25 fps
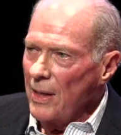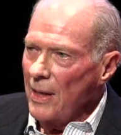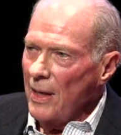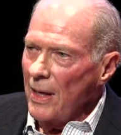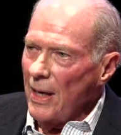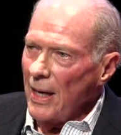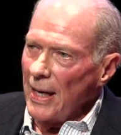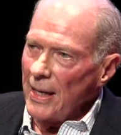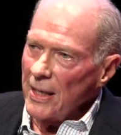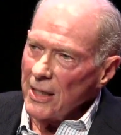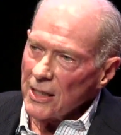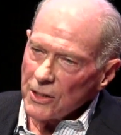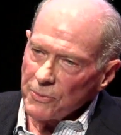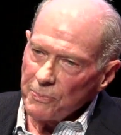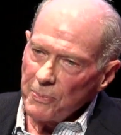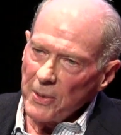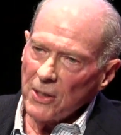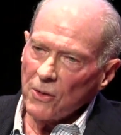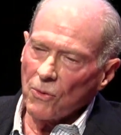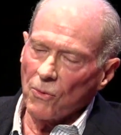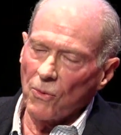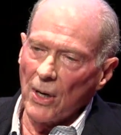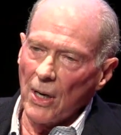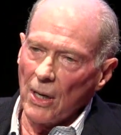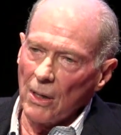and it's been
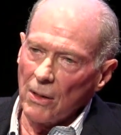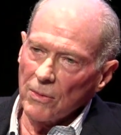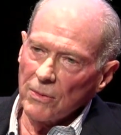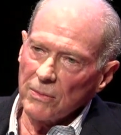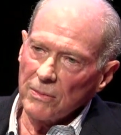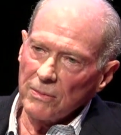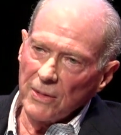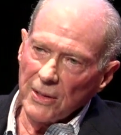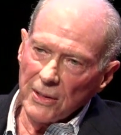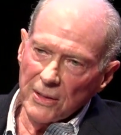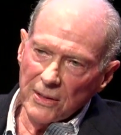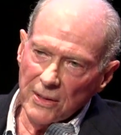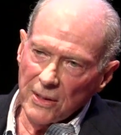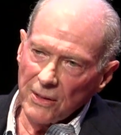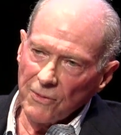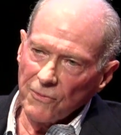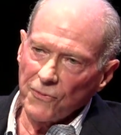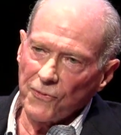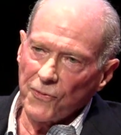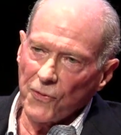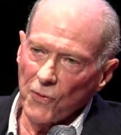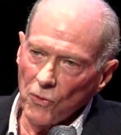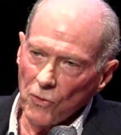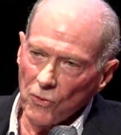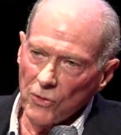around. It's in
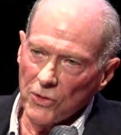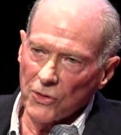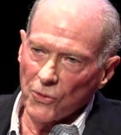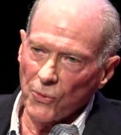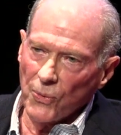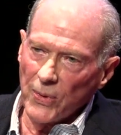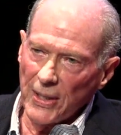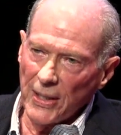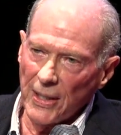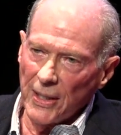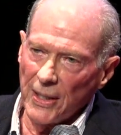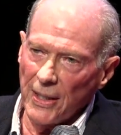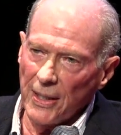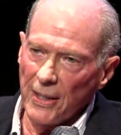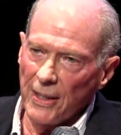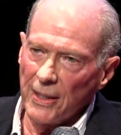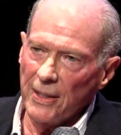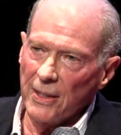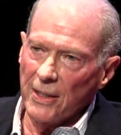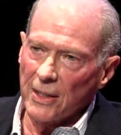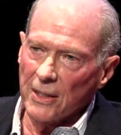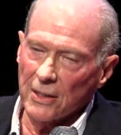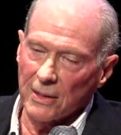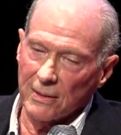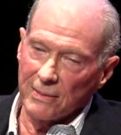foods that we eat,
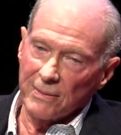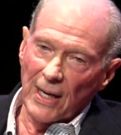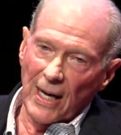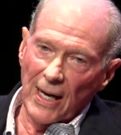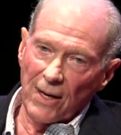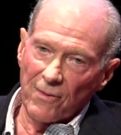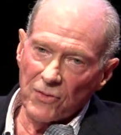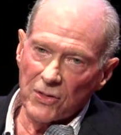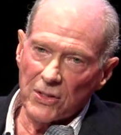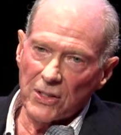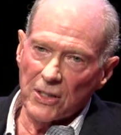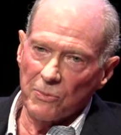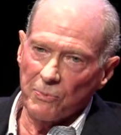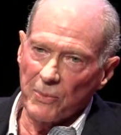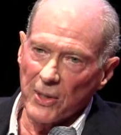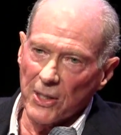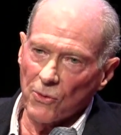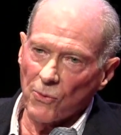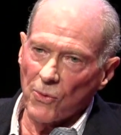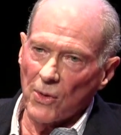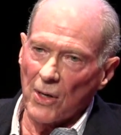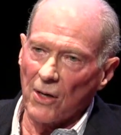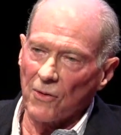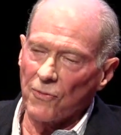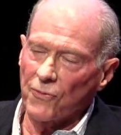and it's obviously been
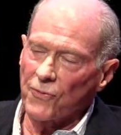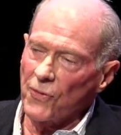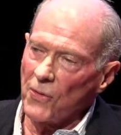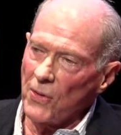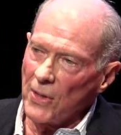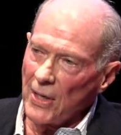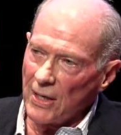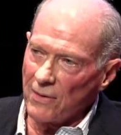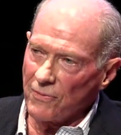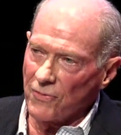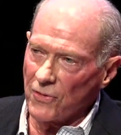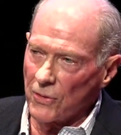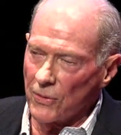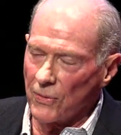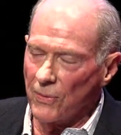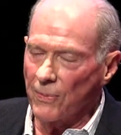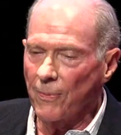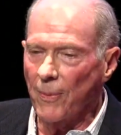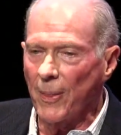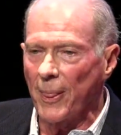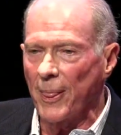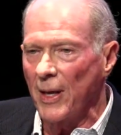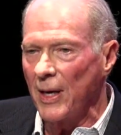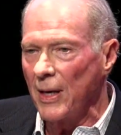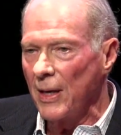around forever.
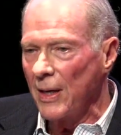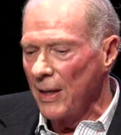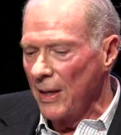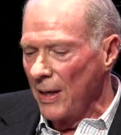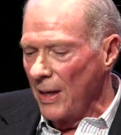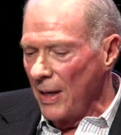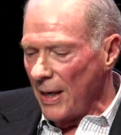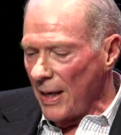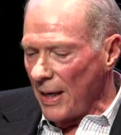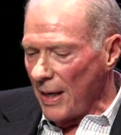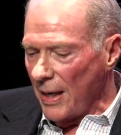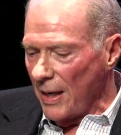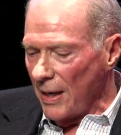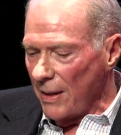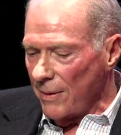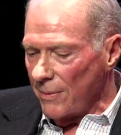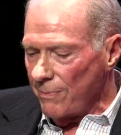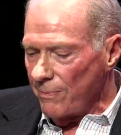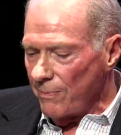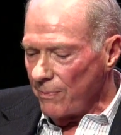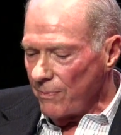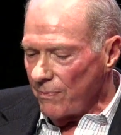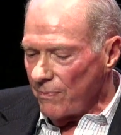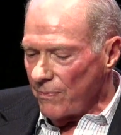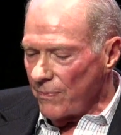
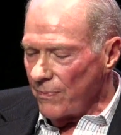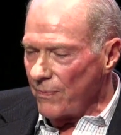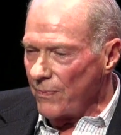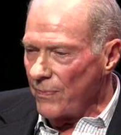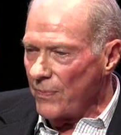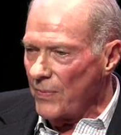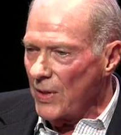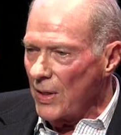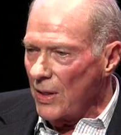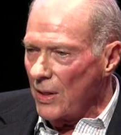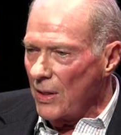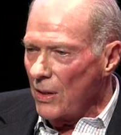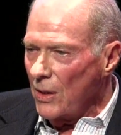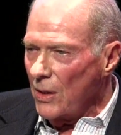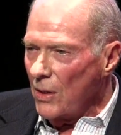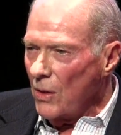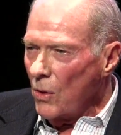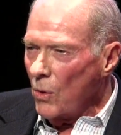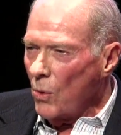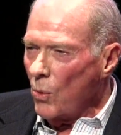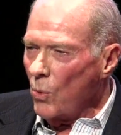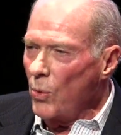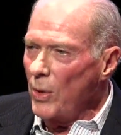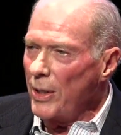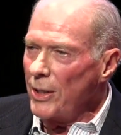And
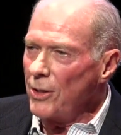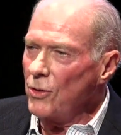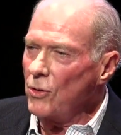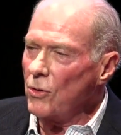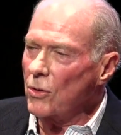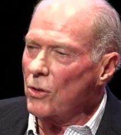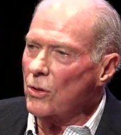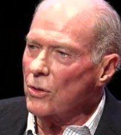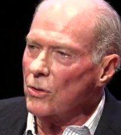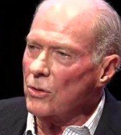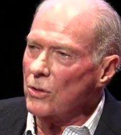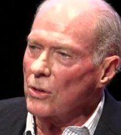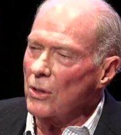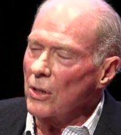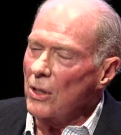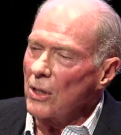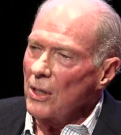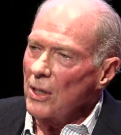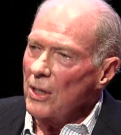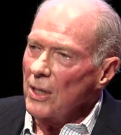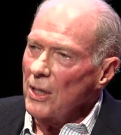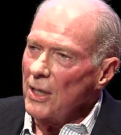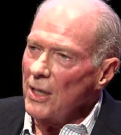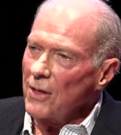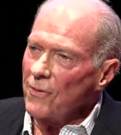
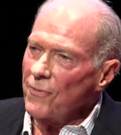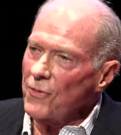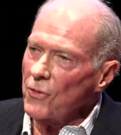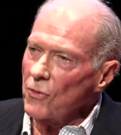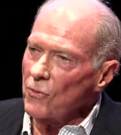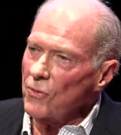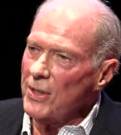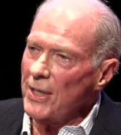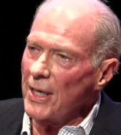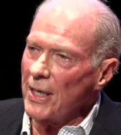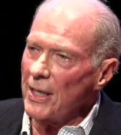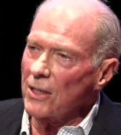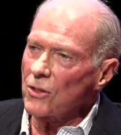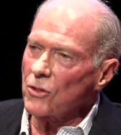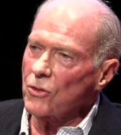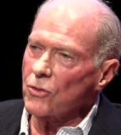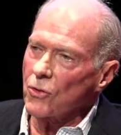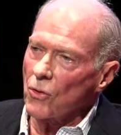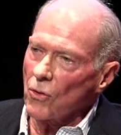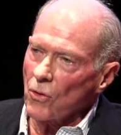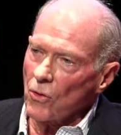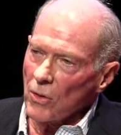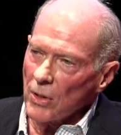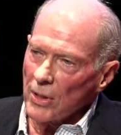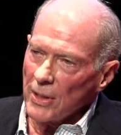if you take
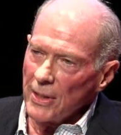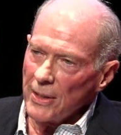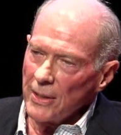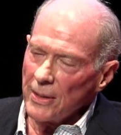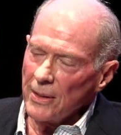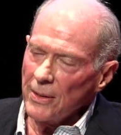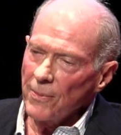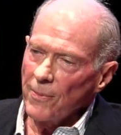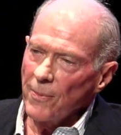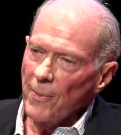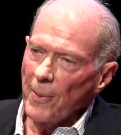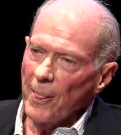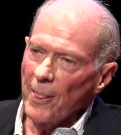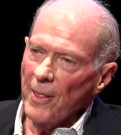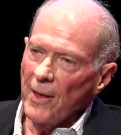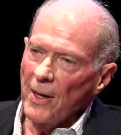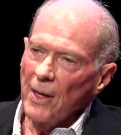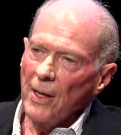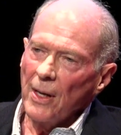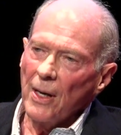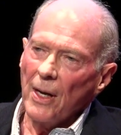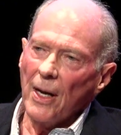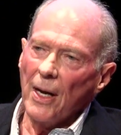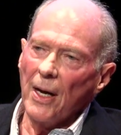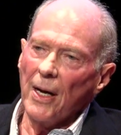sorlin
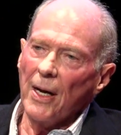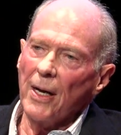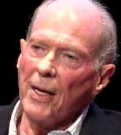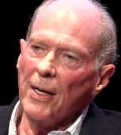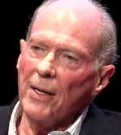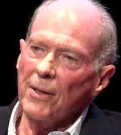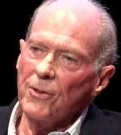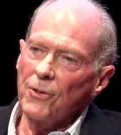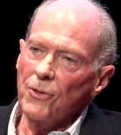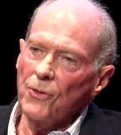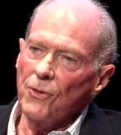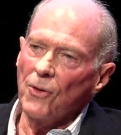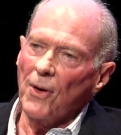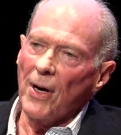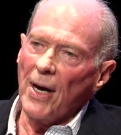and you